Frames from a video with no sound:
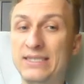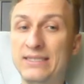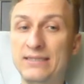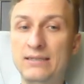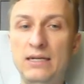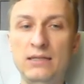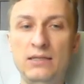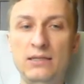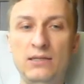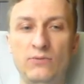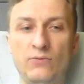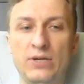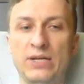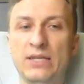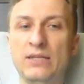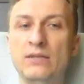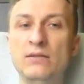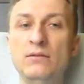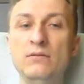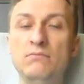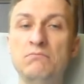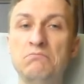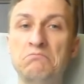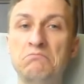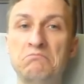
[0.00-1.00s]
not a
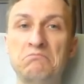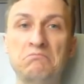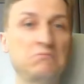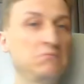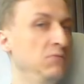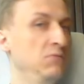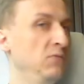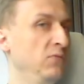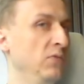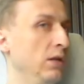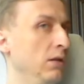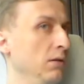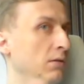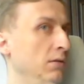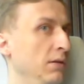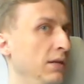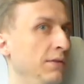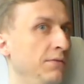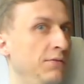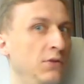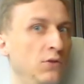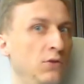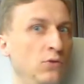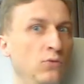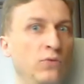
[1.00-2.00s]
win. Well,
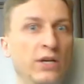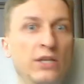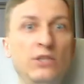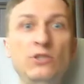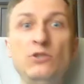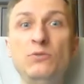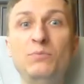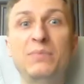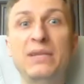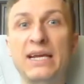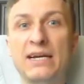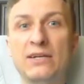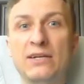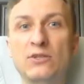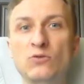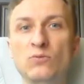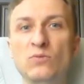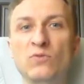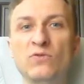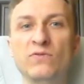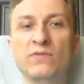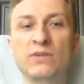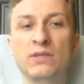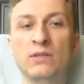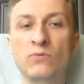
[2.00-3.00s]
if you wish, black to
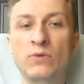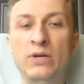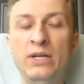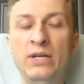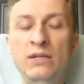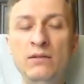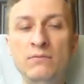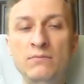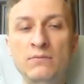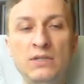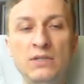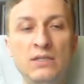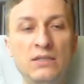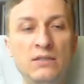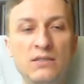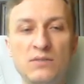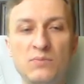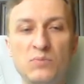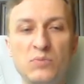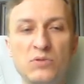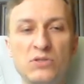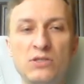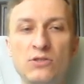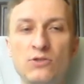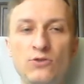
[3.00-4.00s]
move and win in this
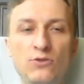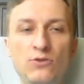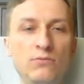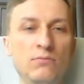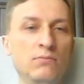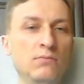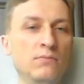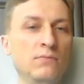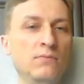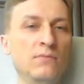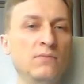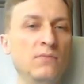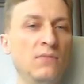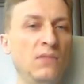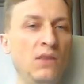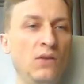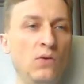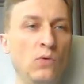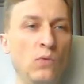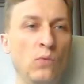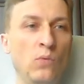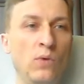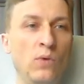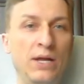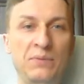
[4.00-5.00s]
position.
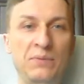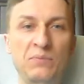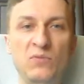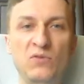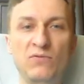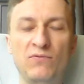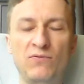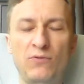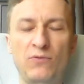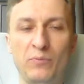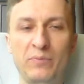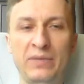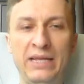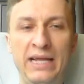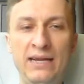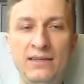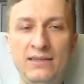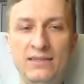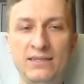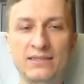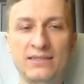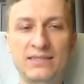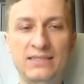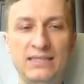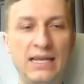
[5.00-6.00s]
One move for black
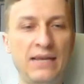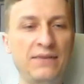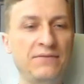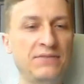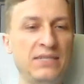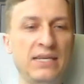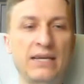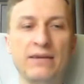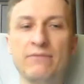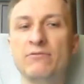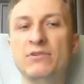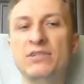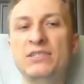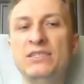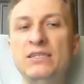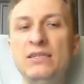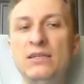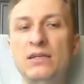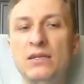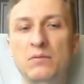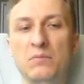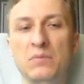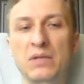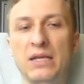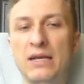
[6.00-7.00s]
that saves everything,
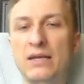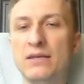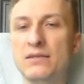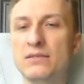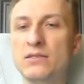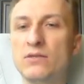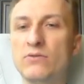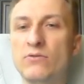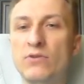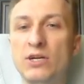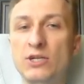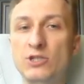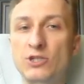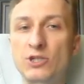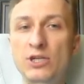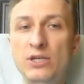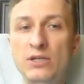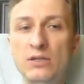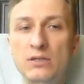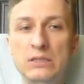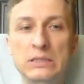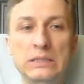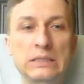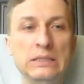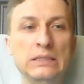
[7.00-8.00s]
and black is
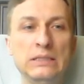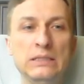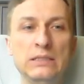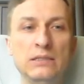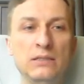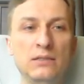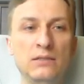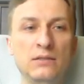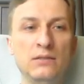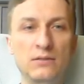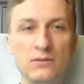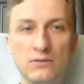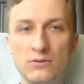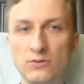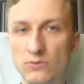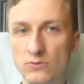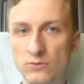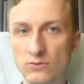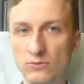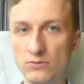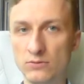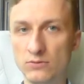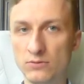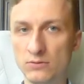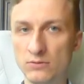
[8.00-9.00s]
crushing.
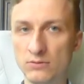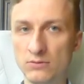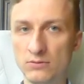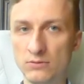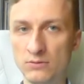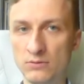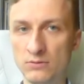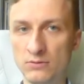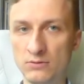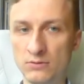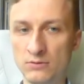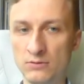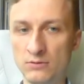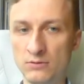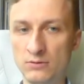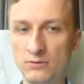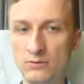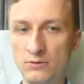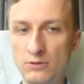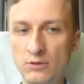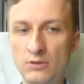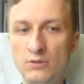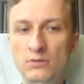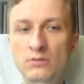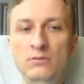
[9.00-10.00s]
Dun, dun, dun, dun, dun, dun,
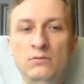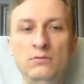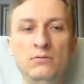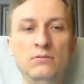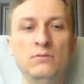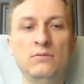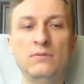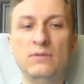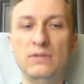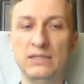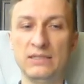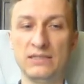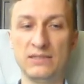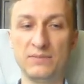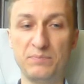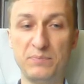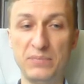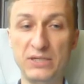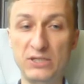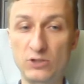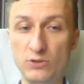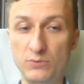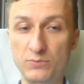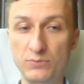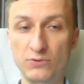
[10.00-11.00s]
dun. It's
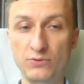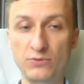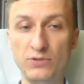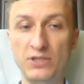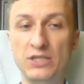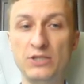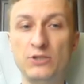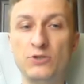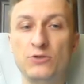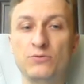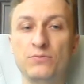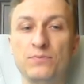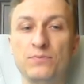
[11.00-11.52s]
bishop to e2.